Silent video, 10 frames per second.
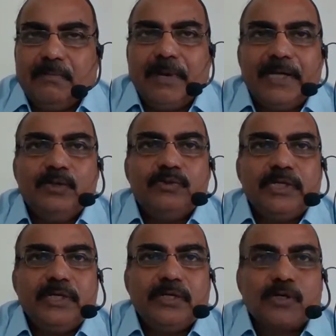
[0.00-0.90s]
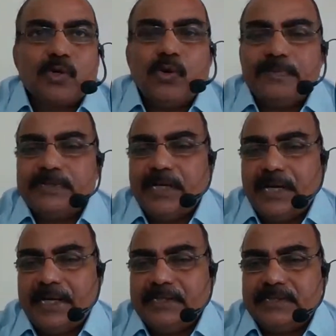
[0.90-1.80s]
by using ropes and
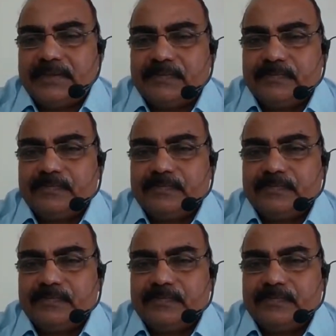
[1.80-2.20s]
lines.